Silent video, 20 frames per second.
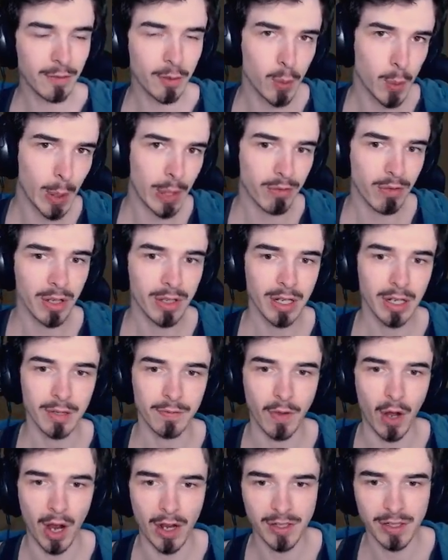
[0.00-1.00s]
a quick rundown
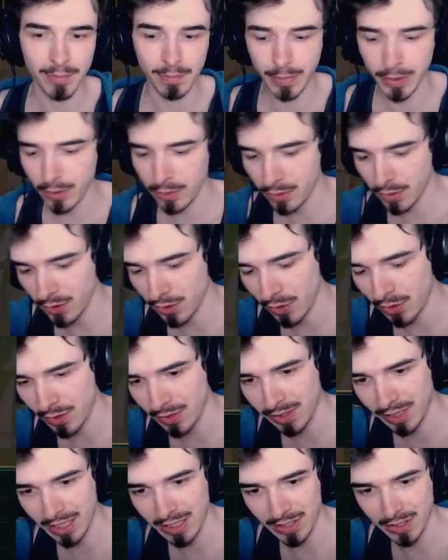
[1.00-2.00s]
of item build, because you can
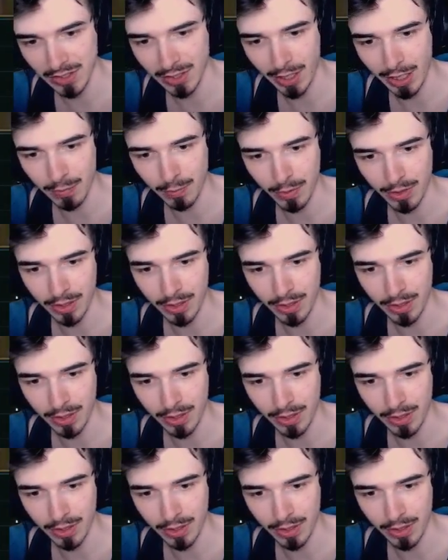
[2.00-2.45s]
see he started with